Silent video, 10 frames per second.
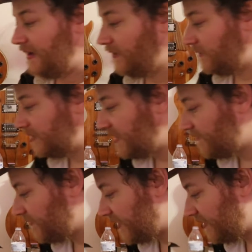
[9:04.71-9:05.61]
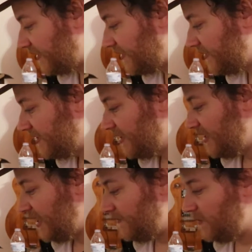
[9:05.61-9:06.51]
and it'll leave a very,
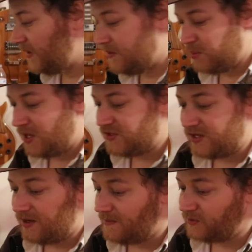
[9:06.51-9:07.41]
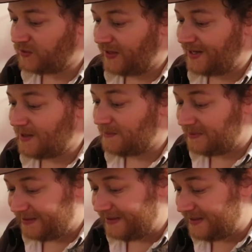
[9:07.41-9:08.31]
even when you brush it almost like
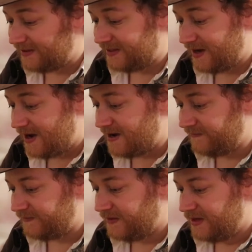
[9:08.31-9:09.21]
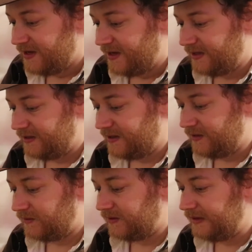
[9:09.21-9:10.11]
completely off,
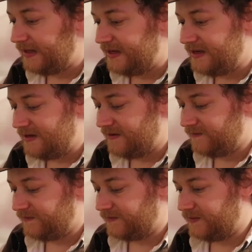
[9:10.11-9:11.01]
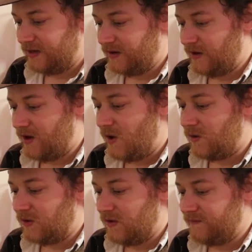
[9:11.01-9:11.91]
it'll leave an
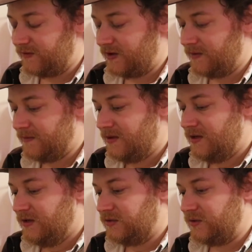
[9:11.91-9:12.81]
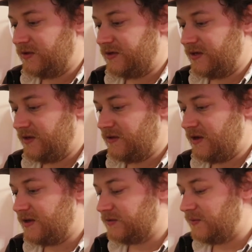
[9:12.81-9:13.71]
all over sort of dirty
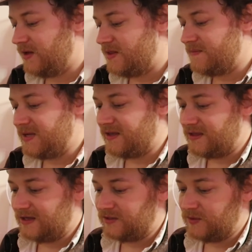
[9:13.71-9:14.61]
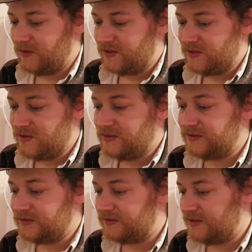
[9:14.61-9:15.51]
look. Because one of the big things you want to do
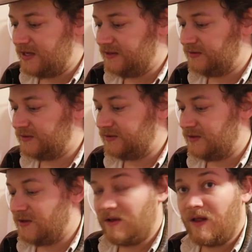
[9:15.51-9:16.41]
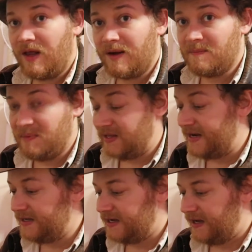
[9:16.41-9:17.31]
is a lot of
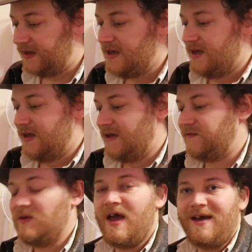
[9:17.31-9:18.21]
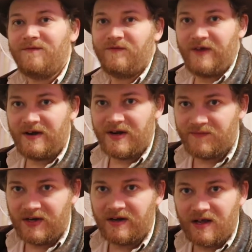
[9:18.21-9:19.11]
blending. If you have very,
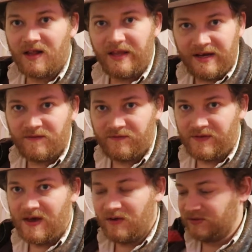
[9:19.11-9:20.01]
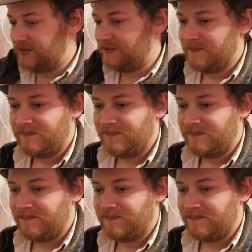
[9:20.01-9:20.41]
very clean felt